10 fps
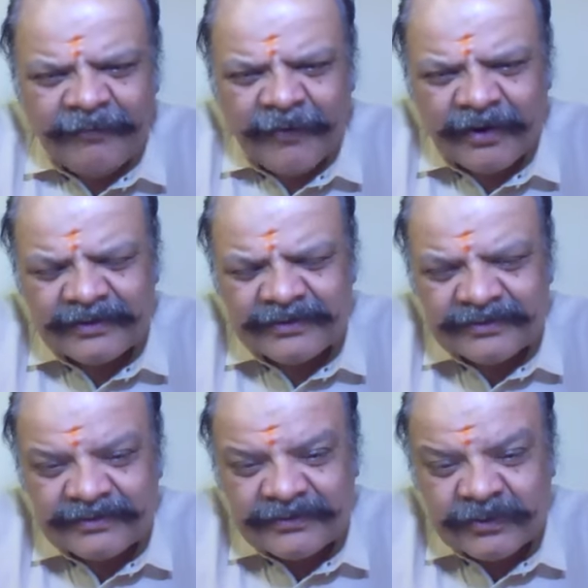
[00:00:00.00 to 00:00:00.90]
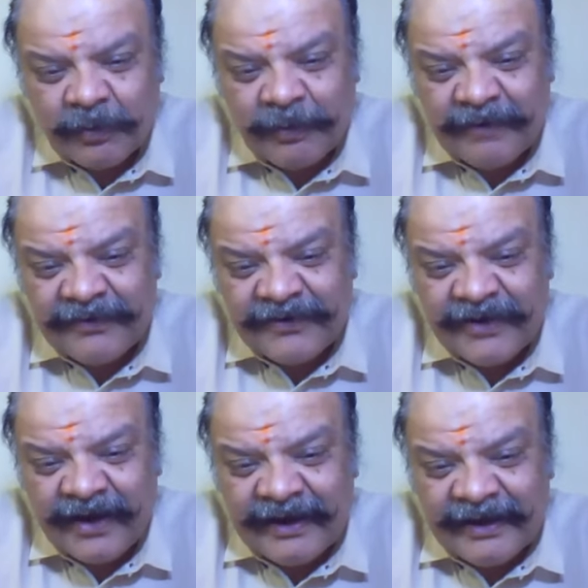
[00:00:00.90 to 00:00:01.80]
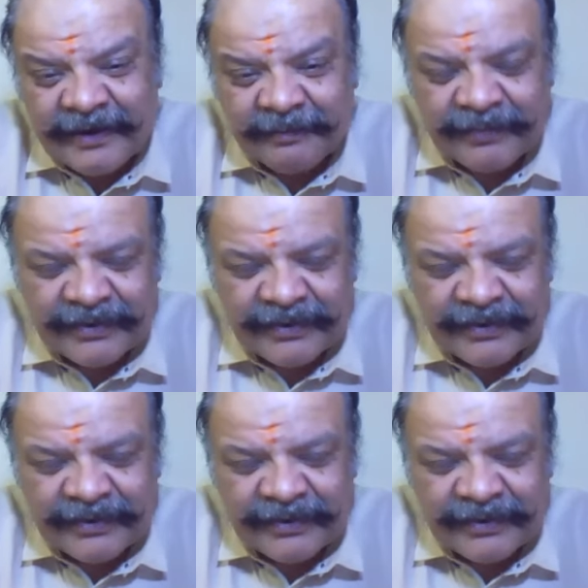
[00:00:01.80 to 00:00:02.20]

for superficial and deep,